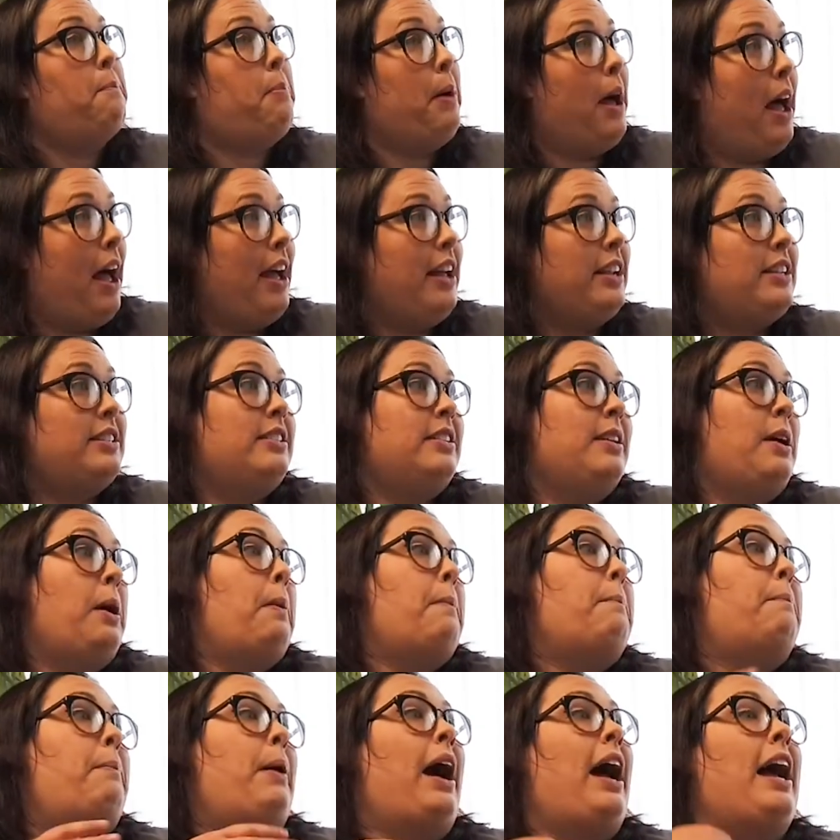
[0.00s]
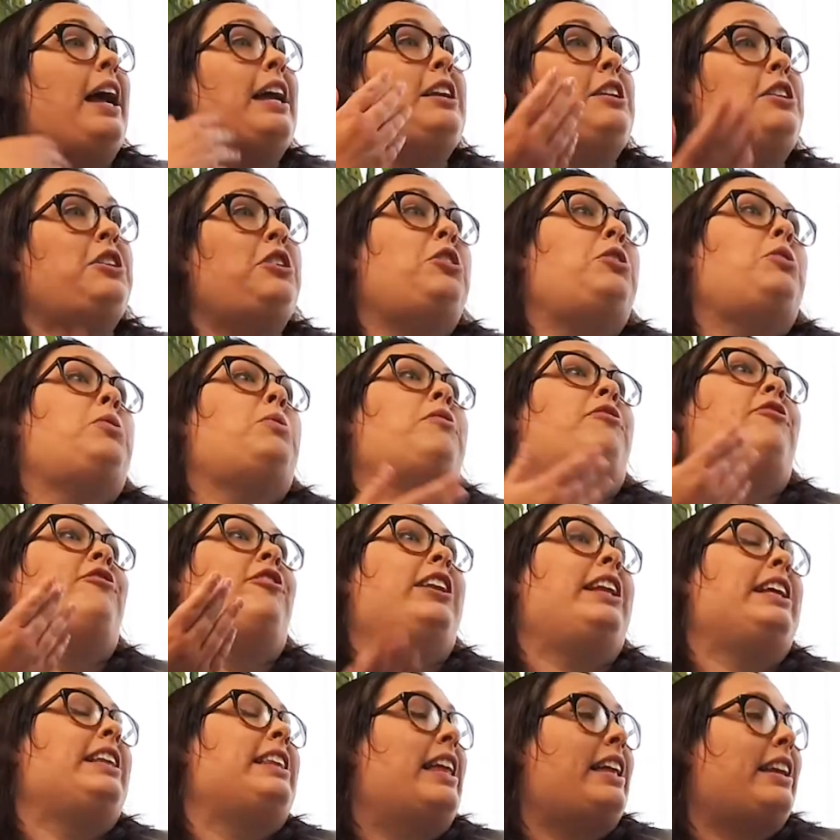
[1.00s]
but by you
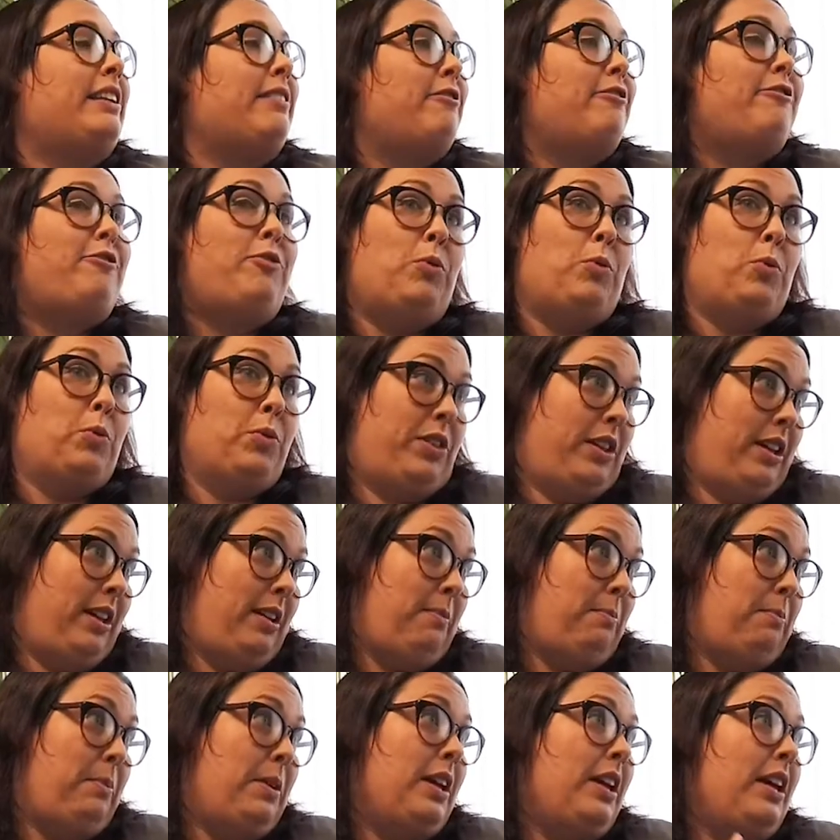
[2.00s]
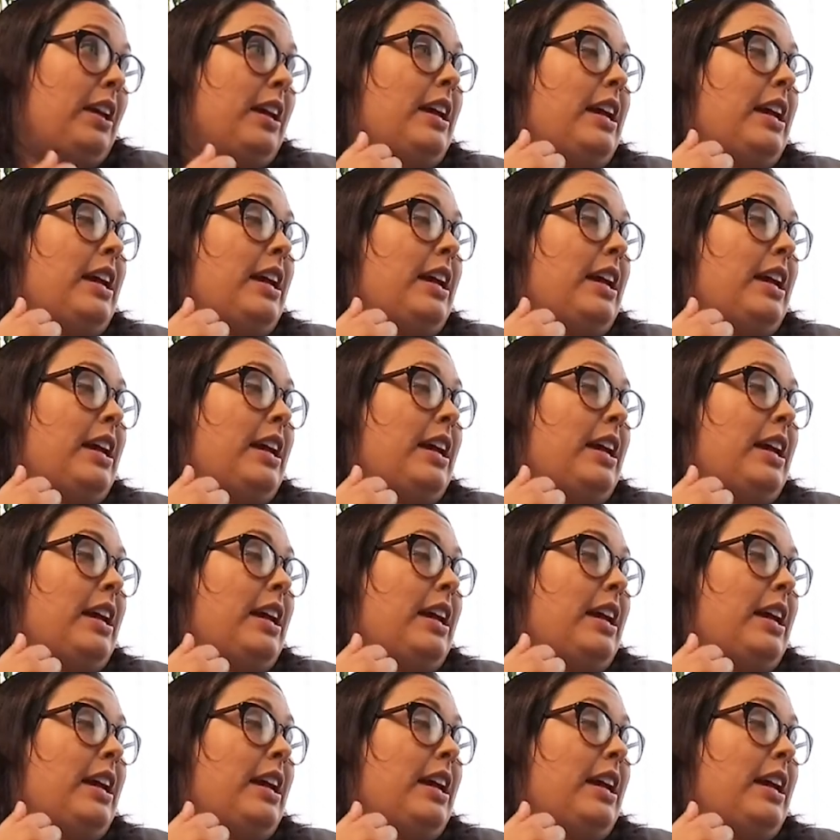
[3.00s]
filling that in for them,